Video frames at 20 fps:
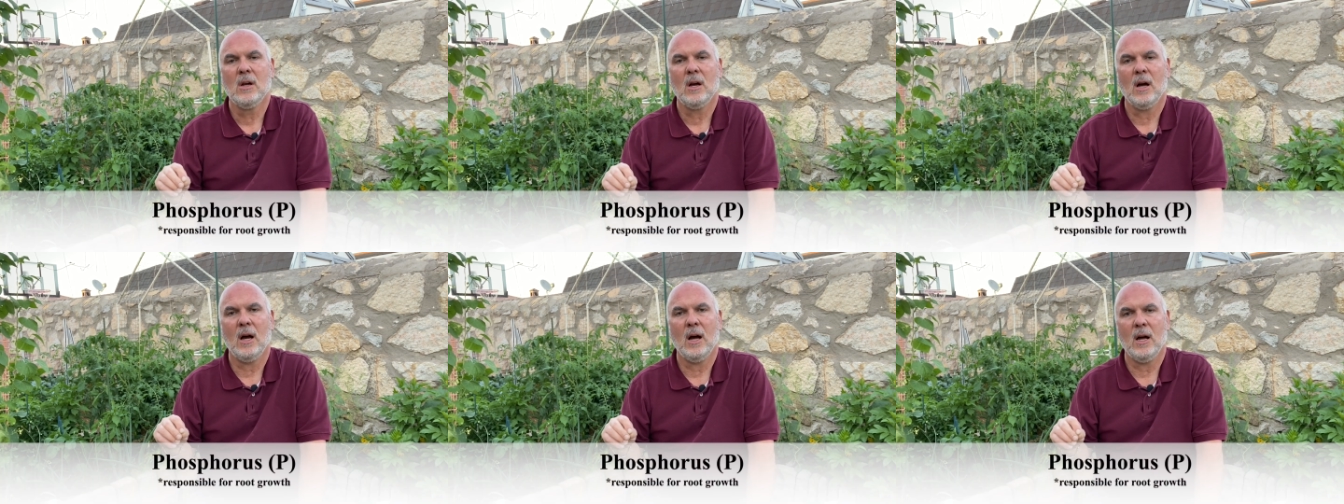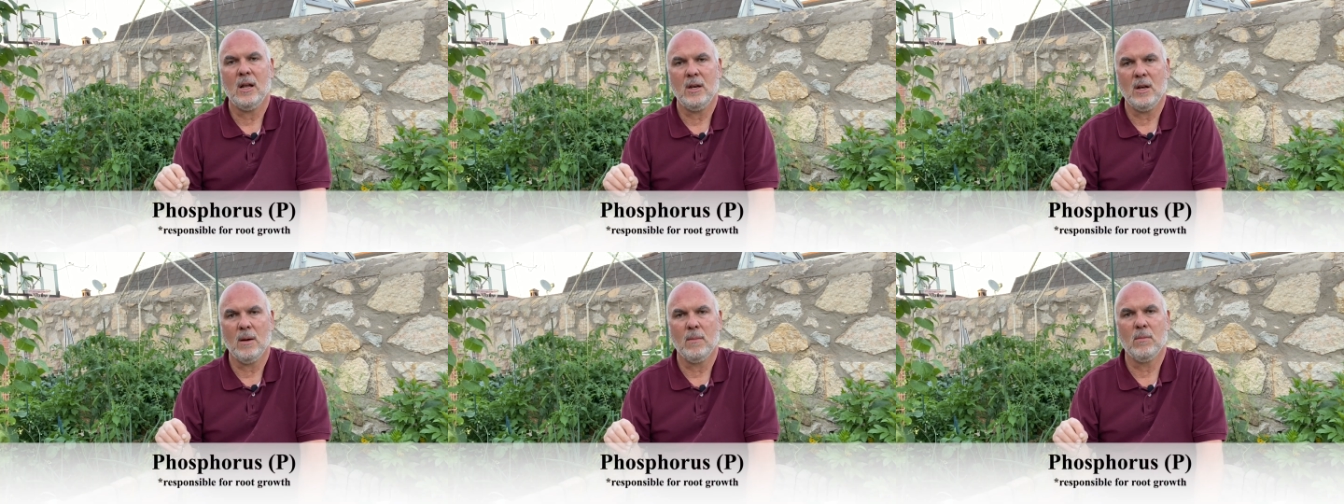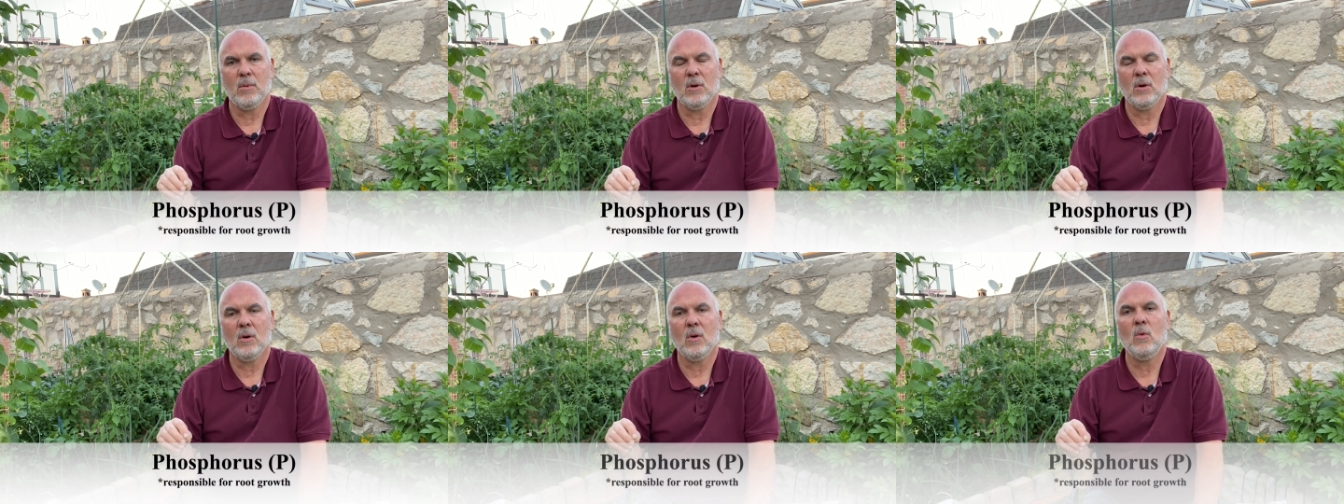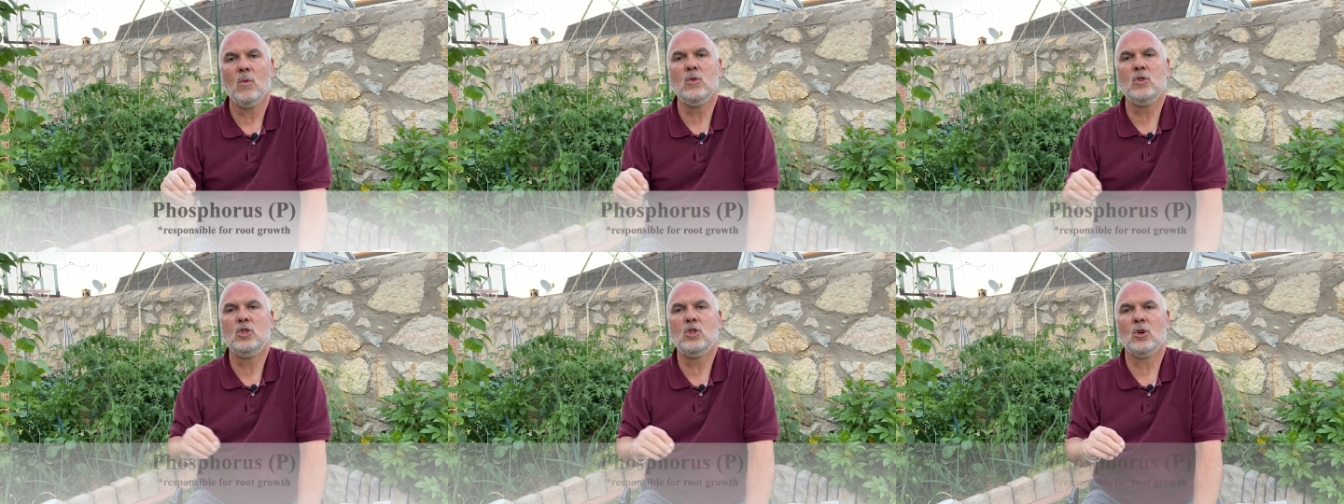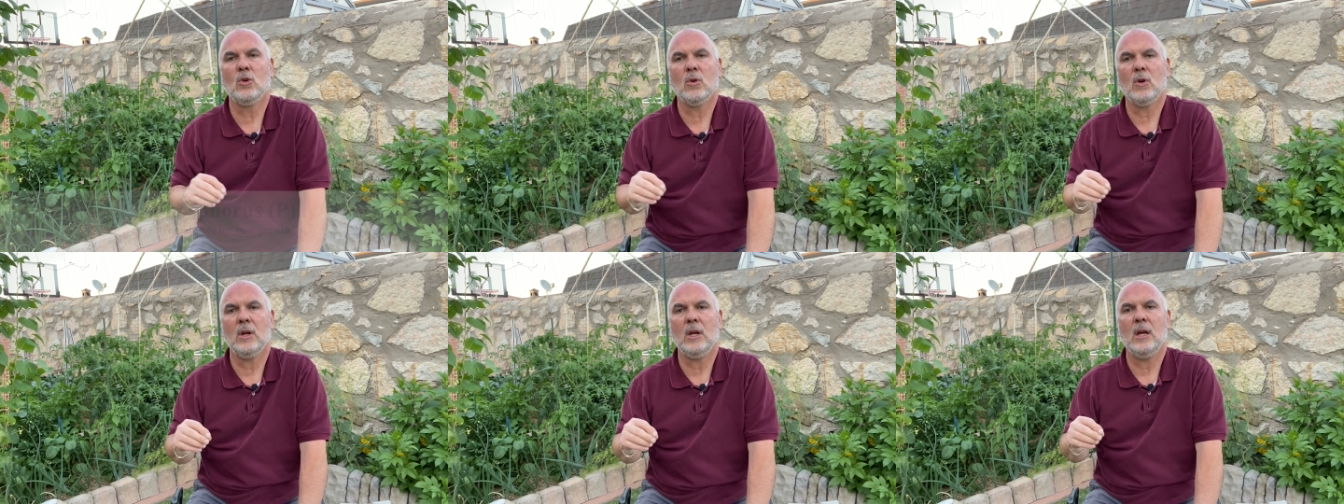uh, number
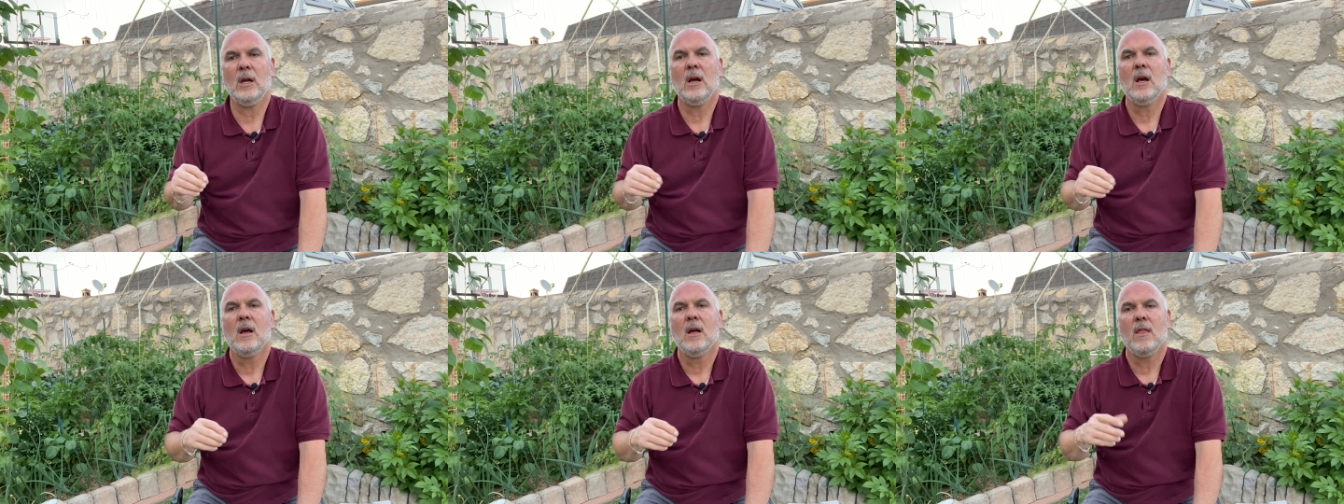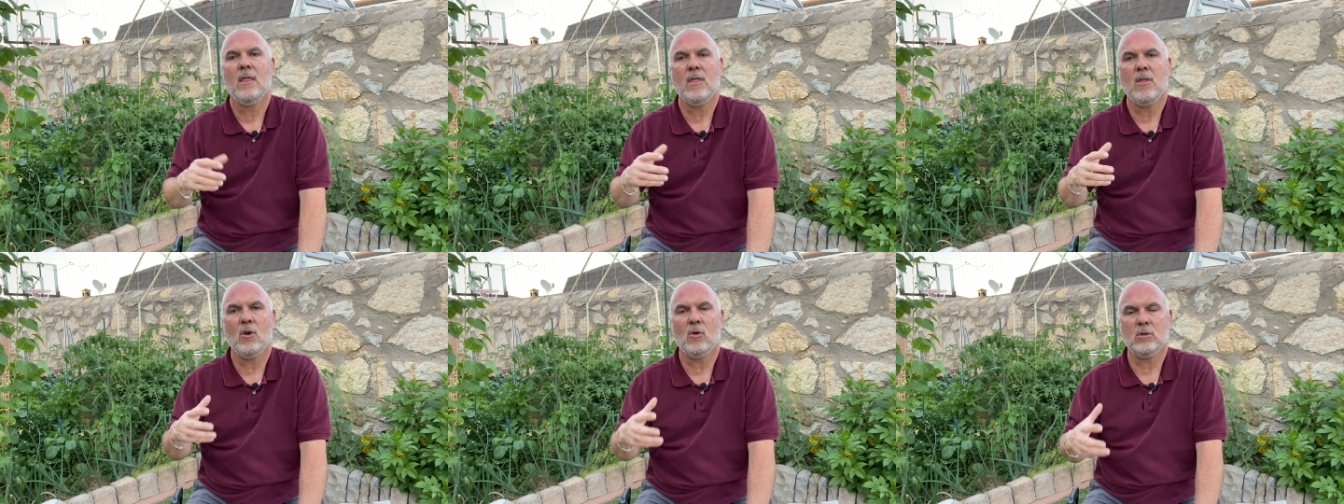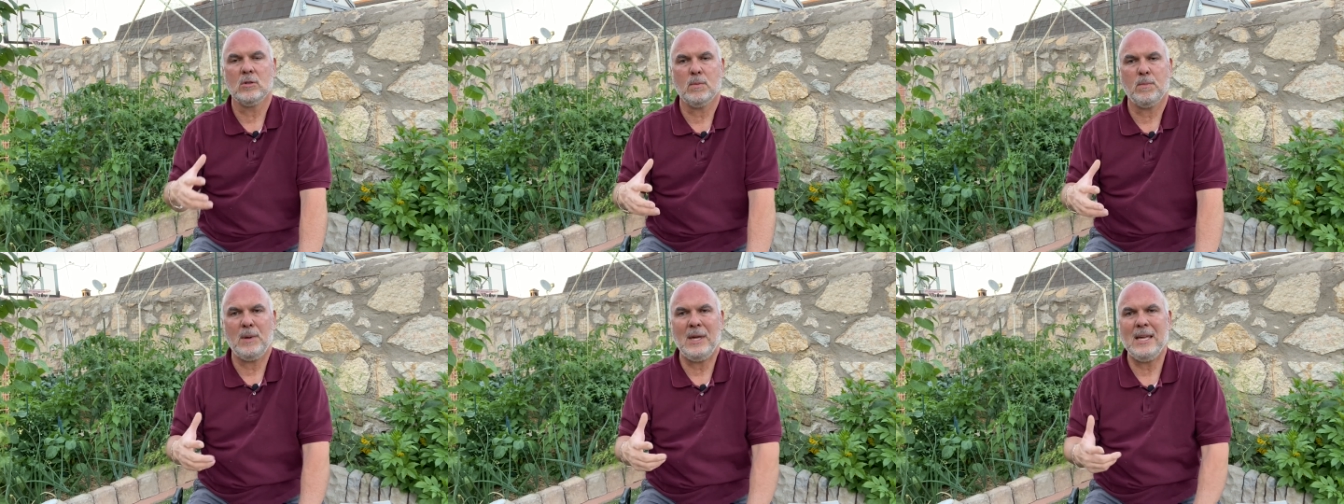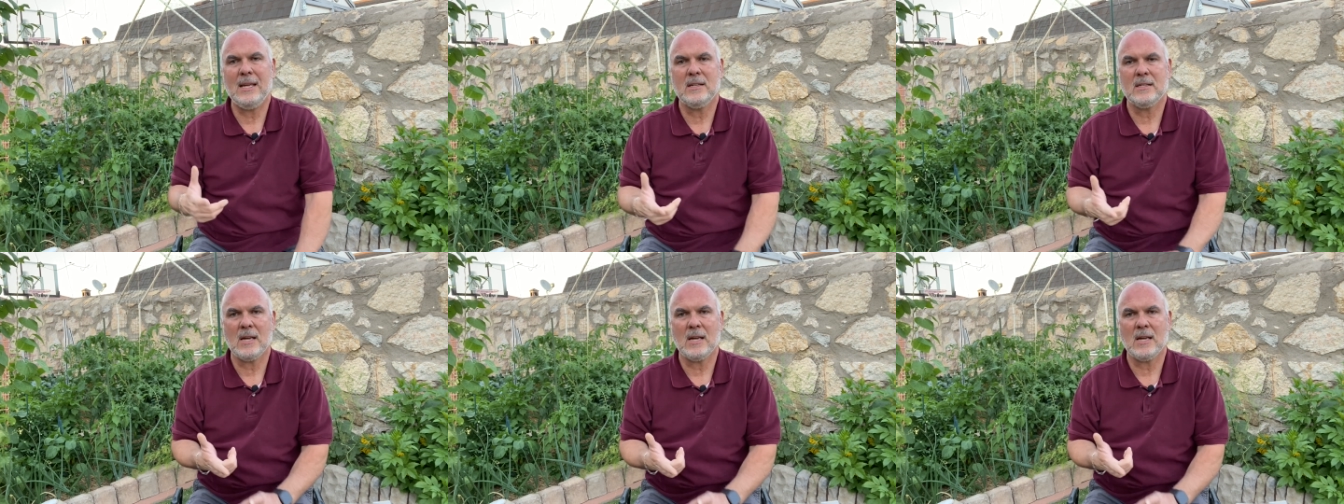during those peak